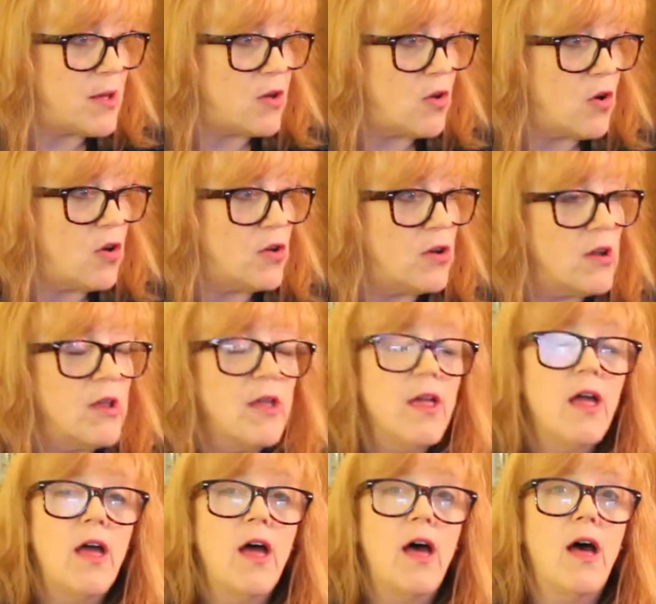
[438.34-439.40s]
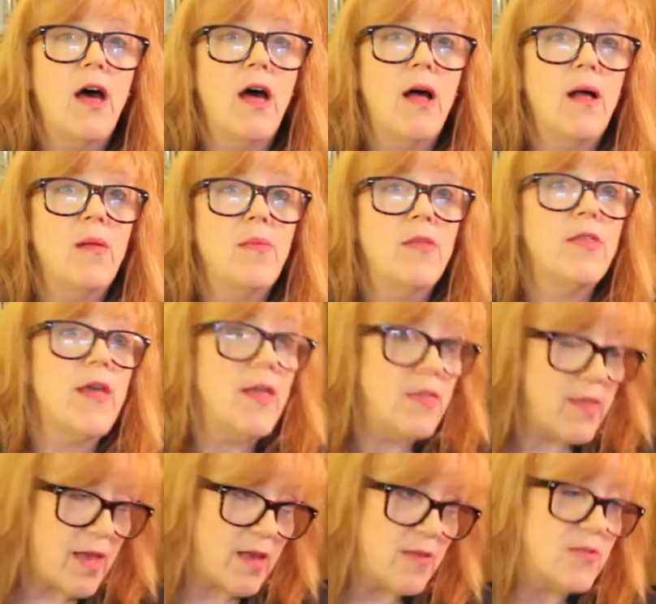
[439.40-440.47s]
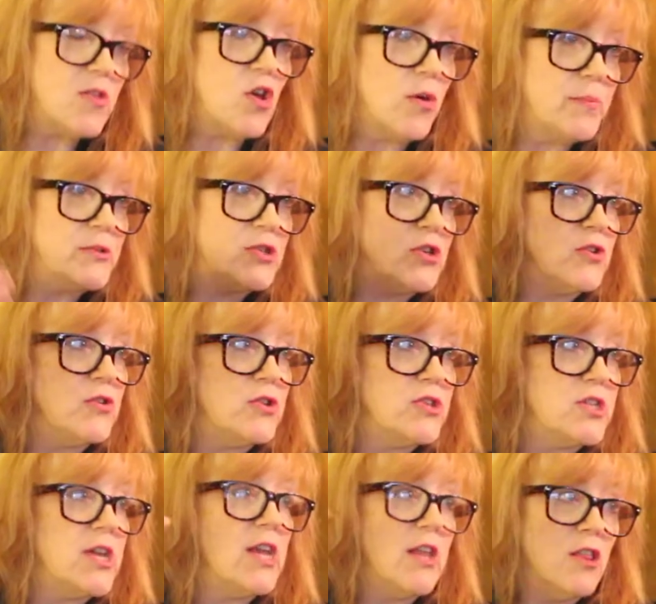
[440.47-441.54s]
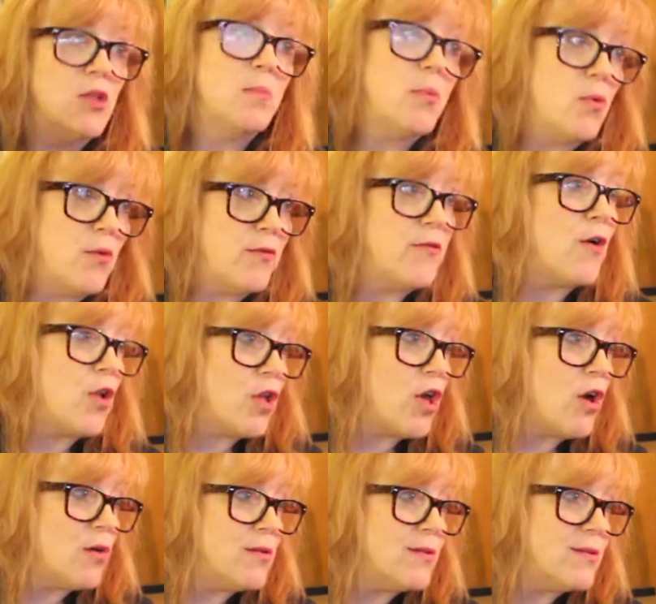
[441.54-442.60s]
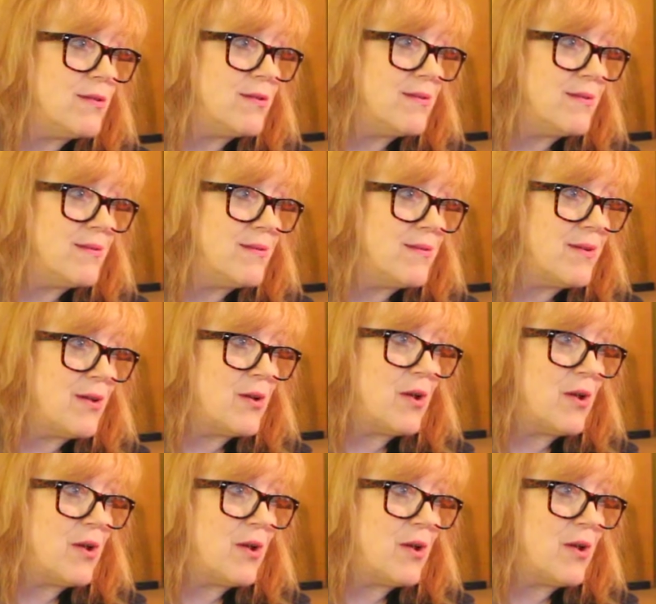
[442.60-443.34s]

been gone. Then there's the opportunity in the portfolio, you